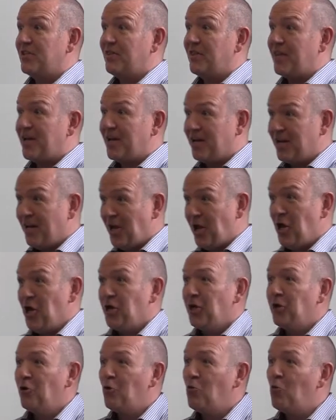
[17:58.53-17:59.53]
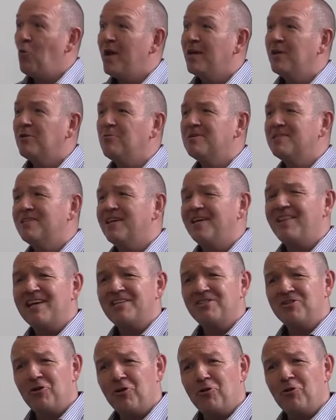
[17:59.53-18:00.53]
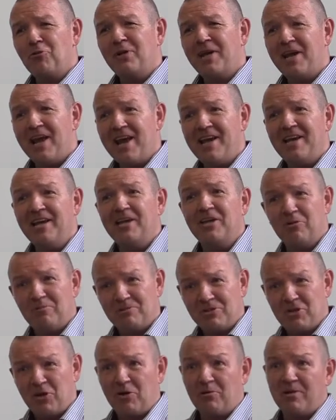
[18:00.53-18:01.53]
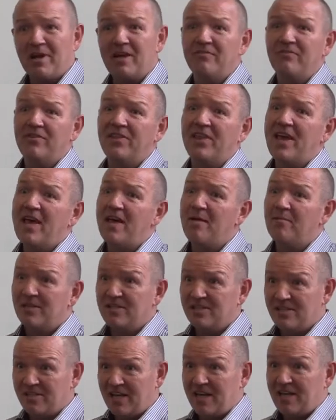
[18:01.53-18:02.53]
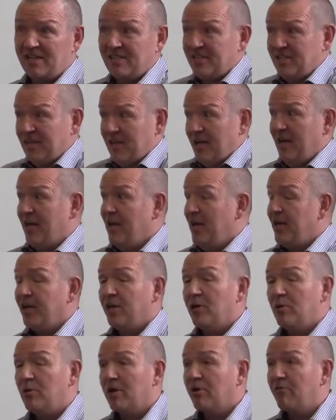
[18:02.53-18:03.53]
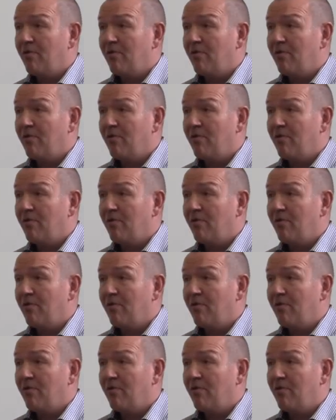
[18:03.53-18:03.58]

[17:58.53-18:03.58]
And then, you know, when do we say that's not okay? You know, it's not okay for them as you know, a